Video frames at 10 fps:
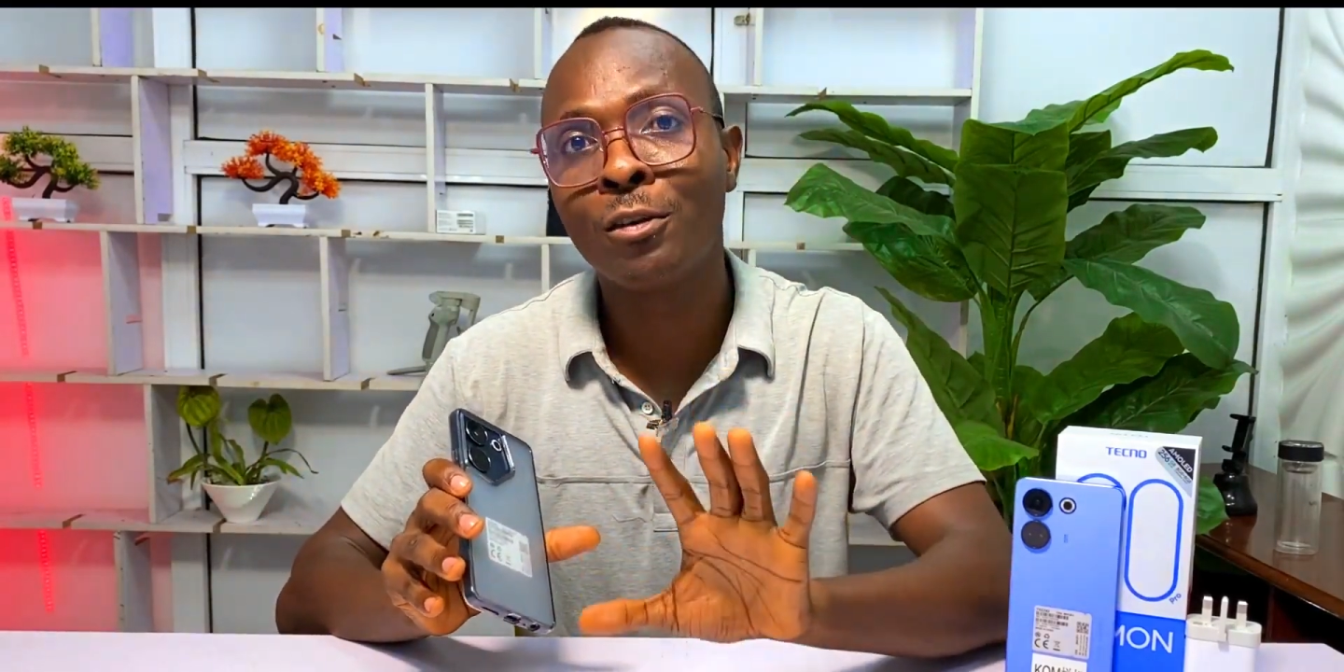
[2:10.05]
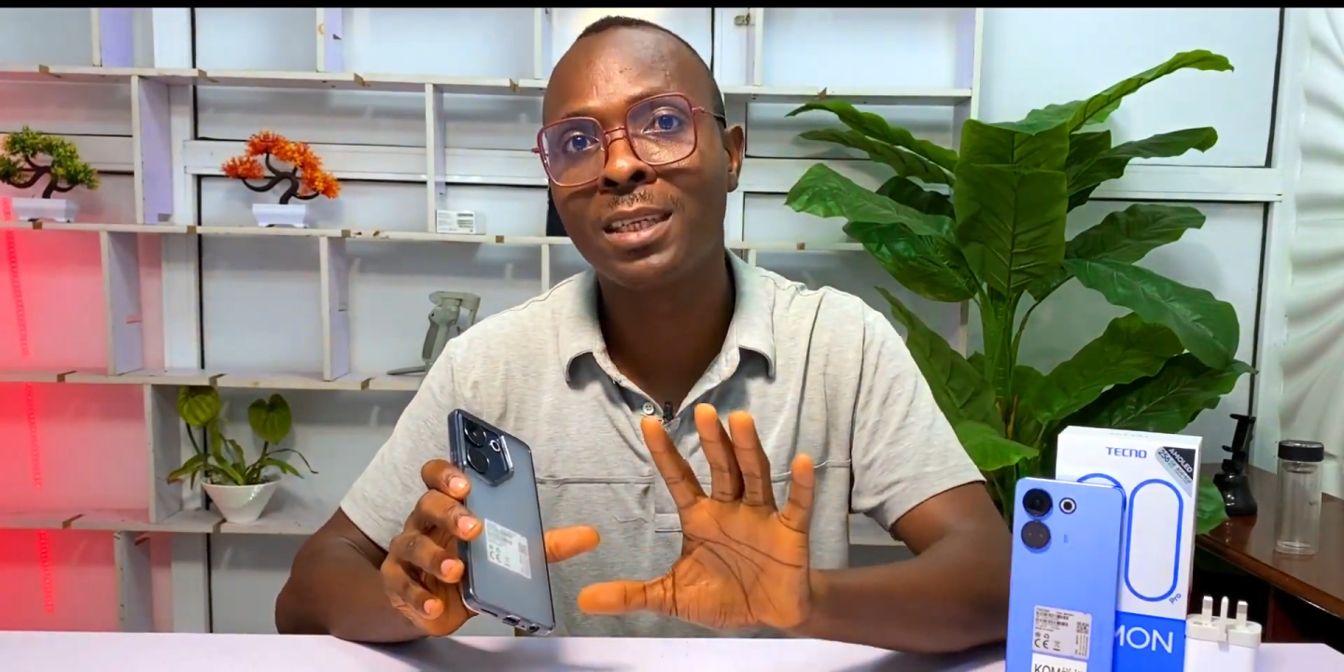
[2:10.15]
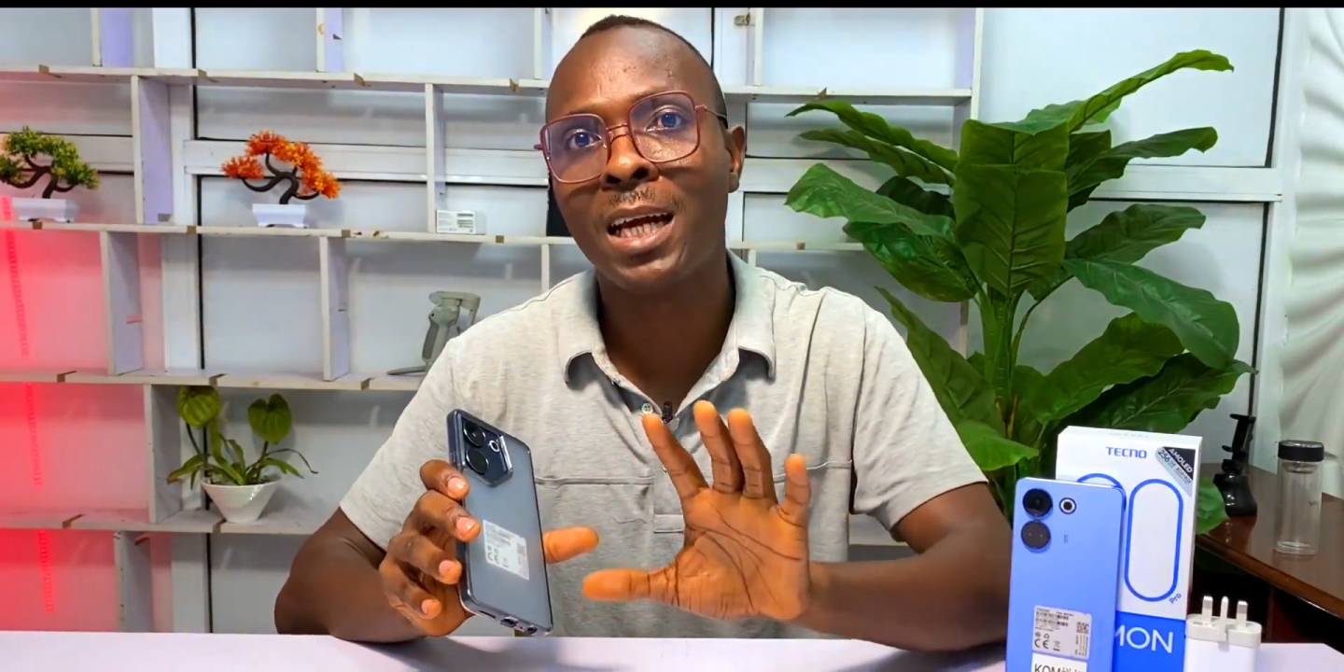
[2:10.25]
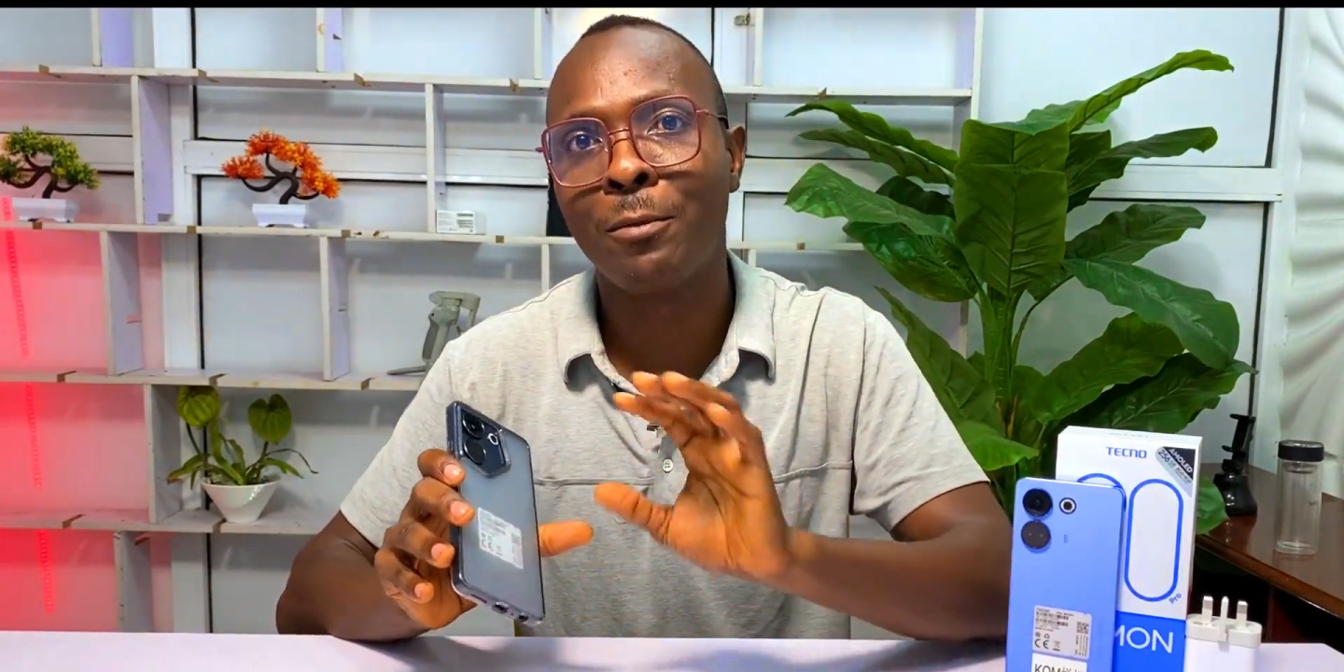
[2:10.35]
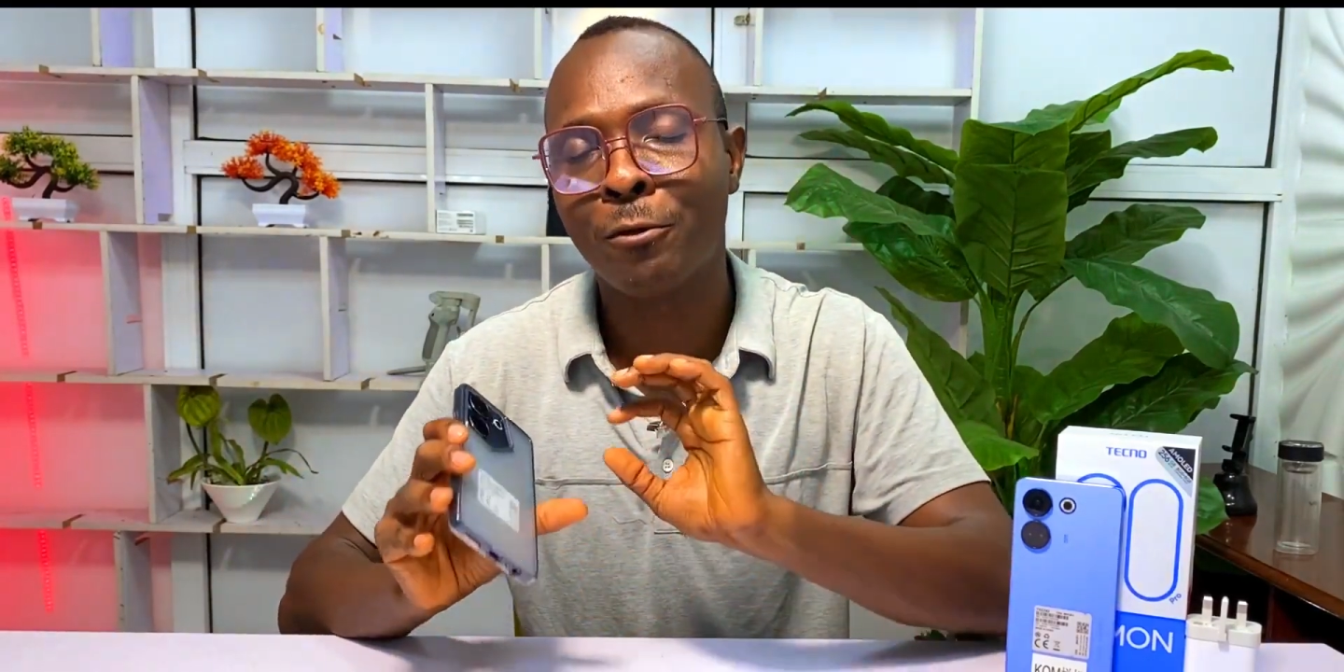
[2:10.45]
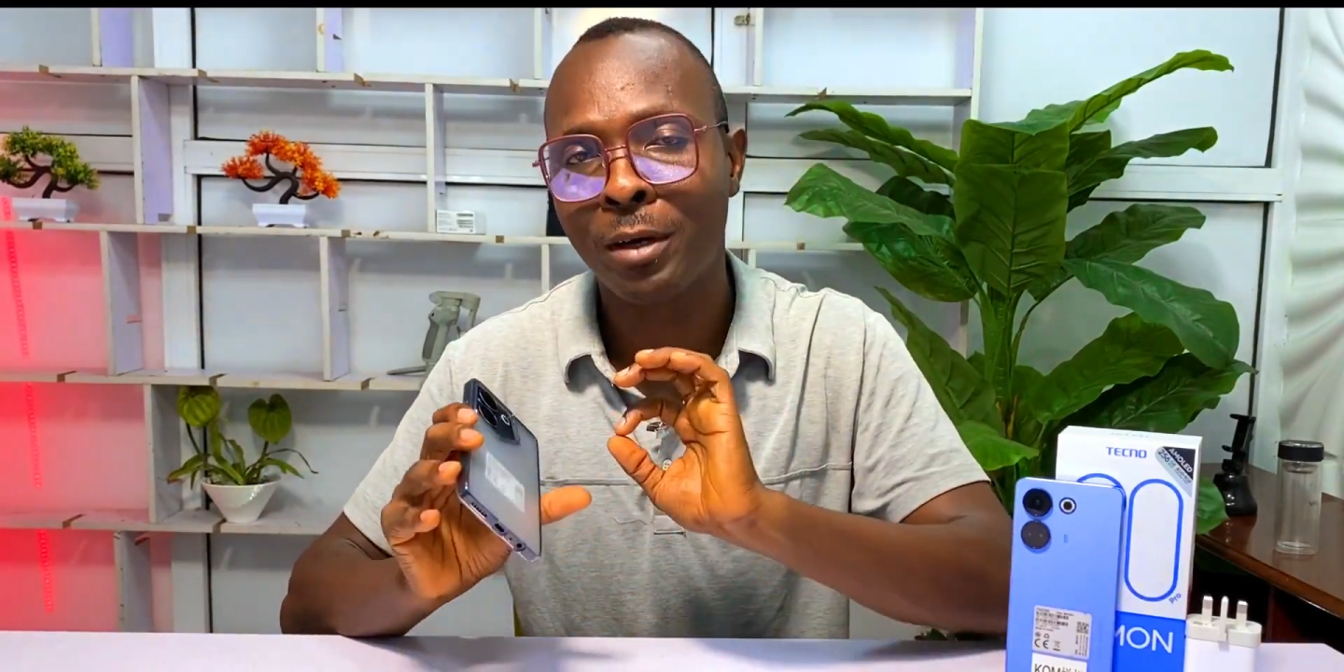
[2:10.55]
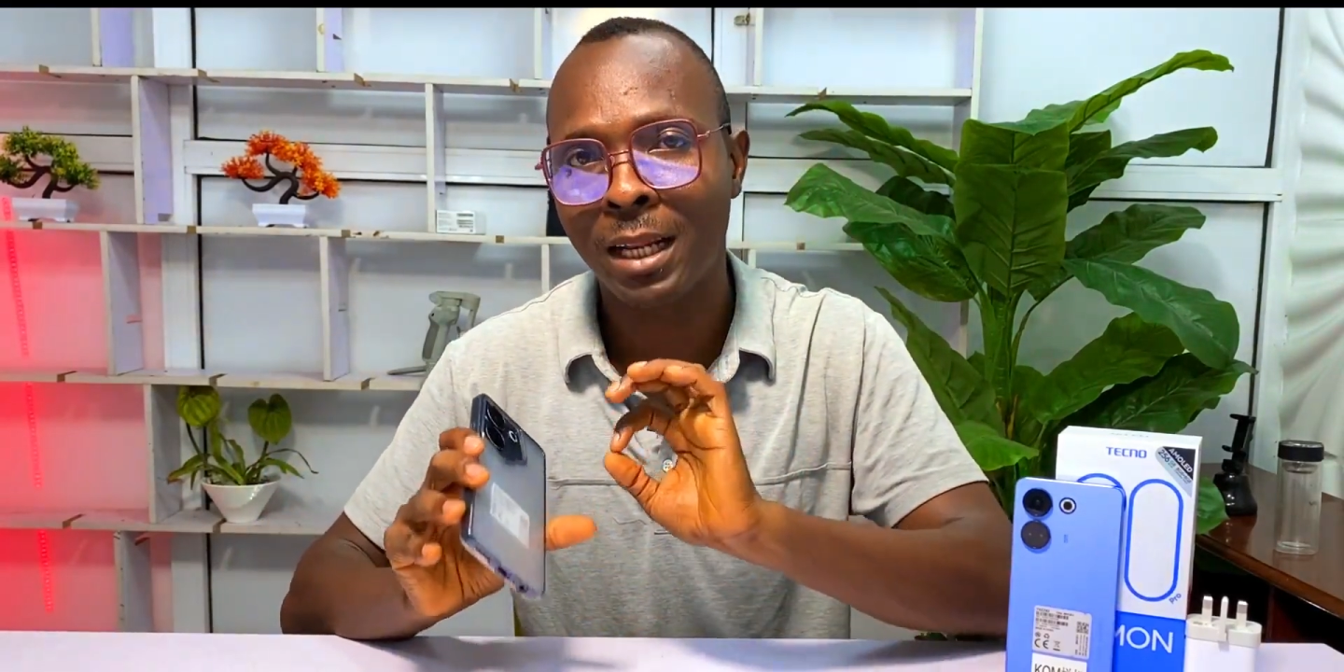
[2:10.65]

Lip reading: time before it